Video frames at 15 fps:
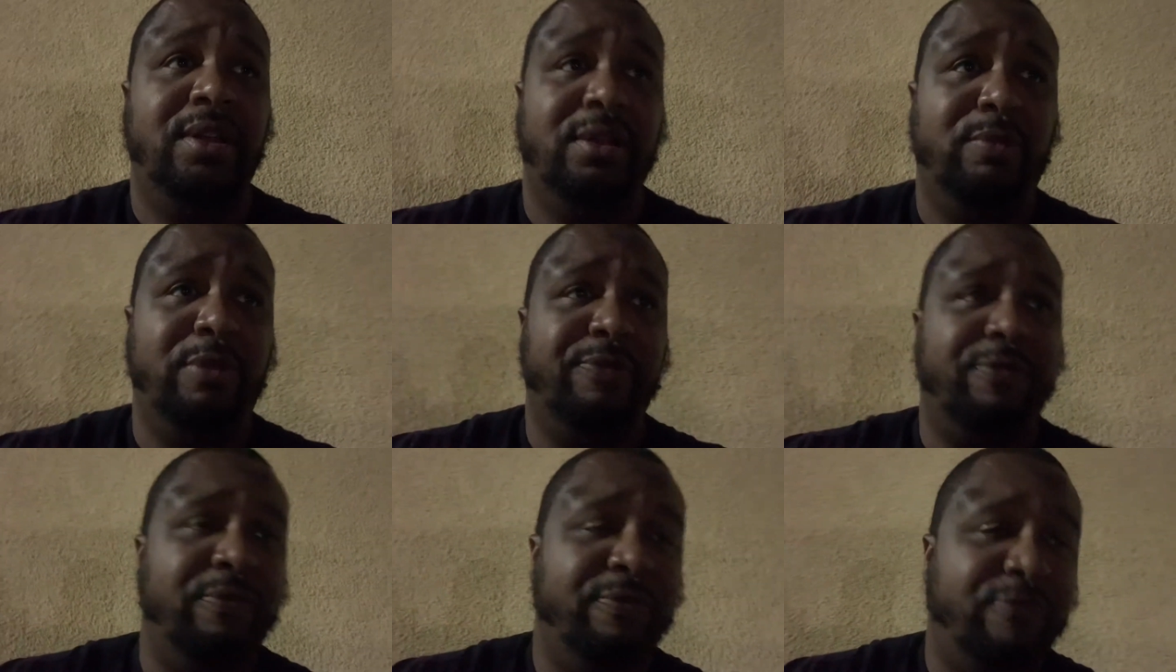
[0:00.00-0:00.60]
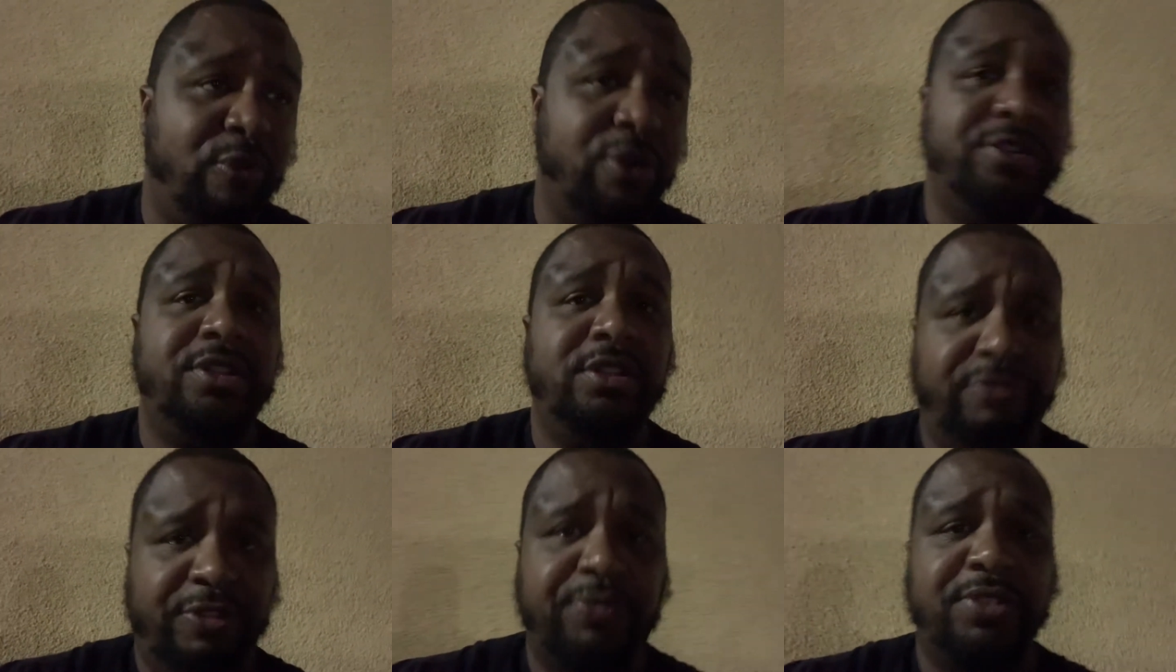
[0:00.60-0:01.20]
Went from
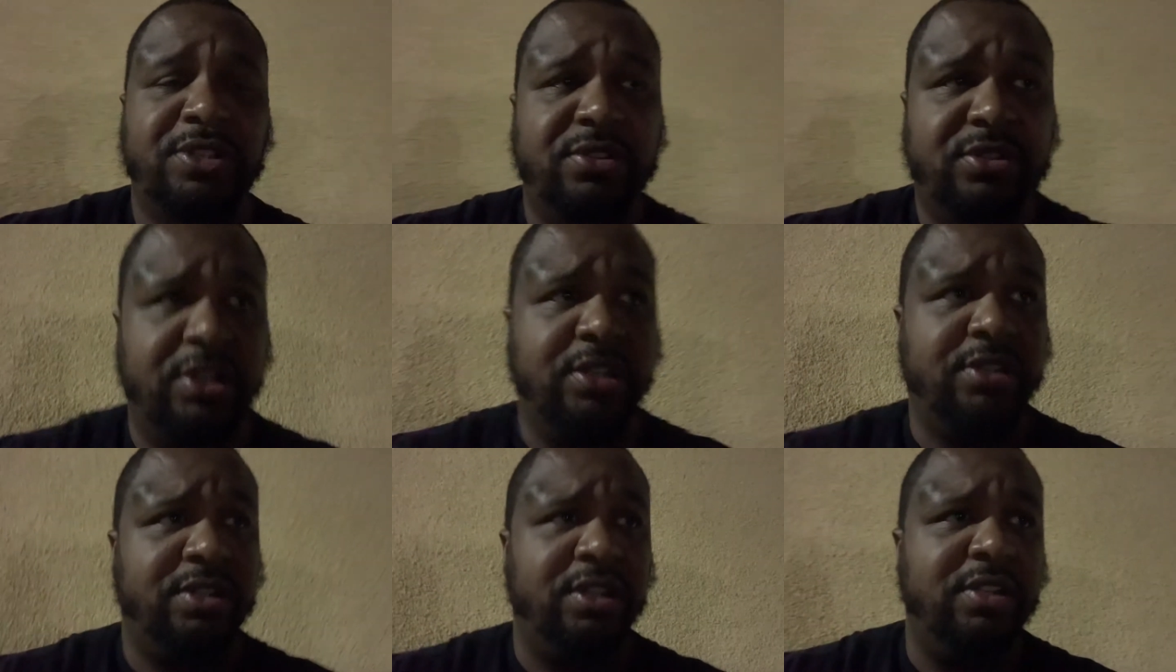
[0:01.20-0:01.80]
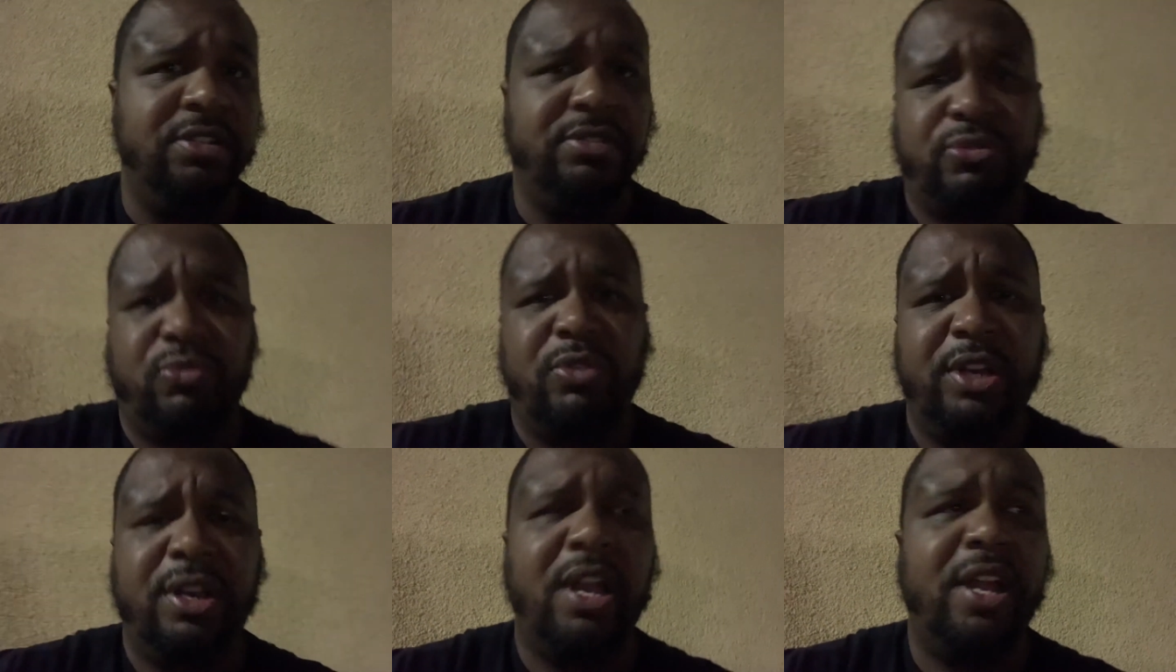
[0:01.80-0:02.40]
14, 15, 16 to
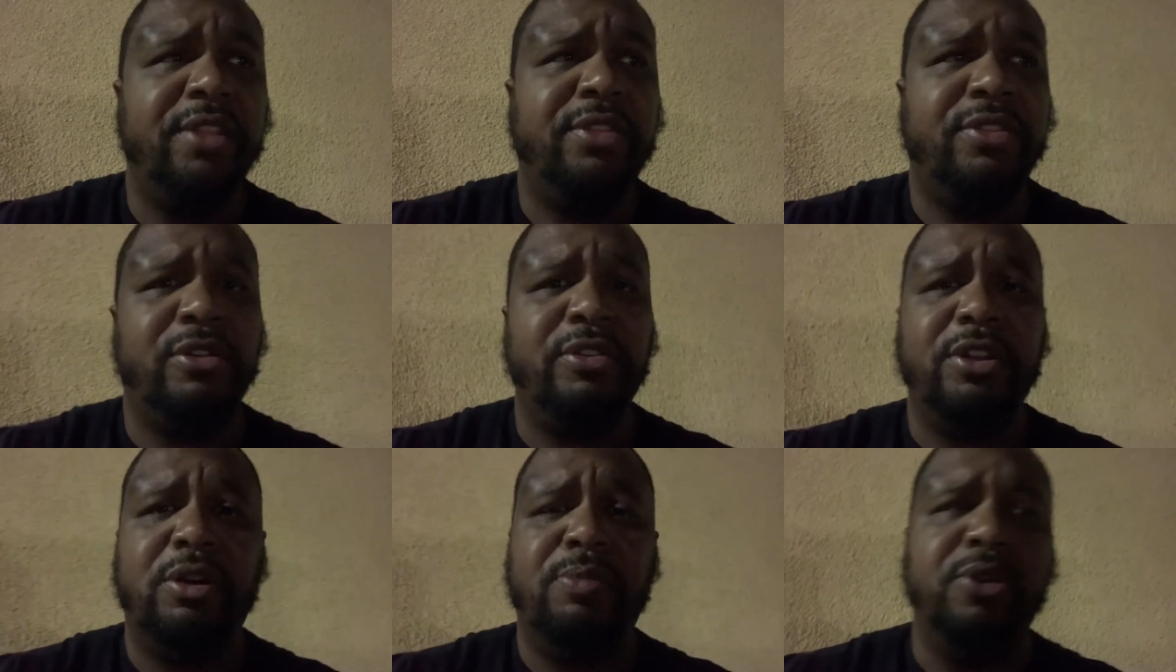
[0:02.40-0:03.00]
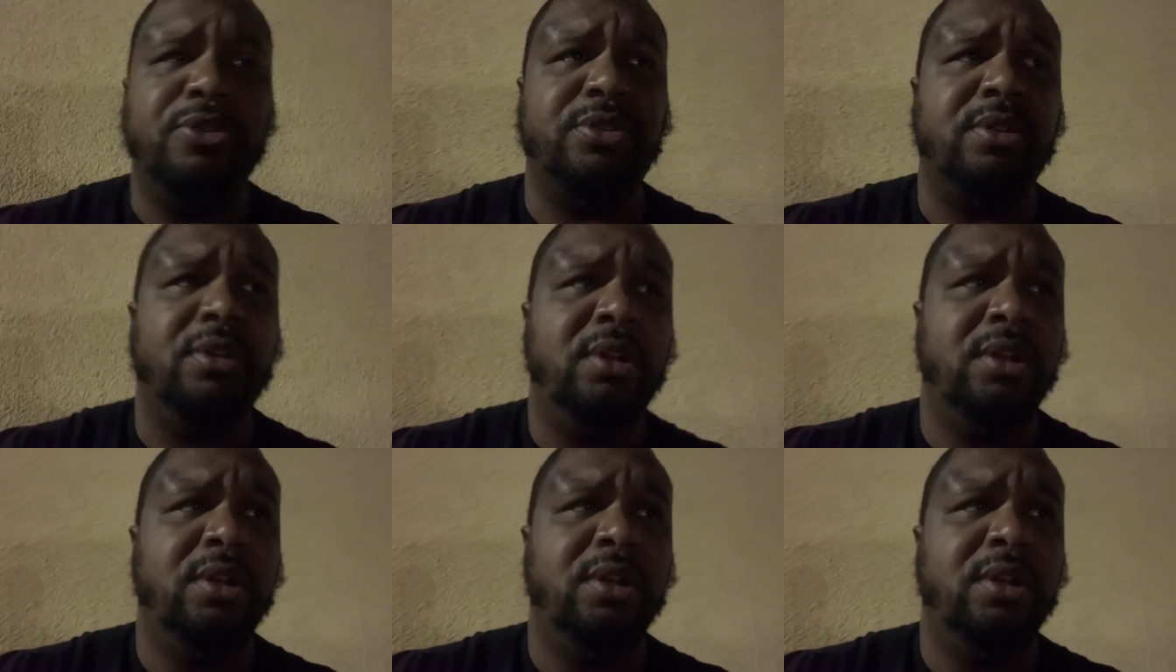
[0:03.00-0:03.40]
29, 30 almost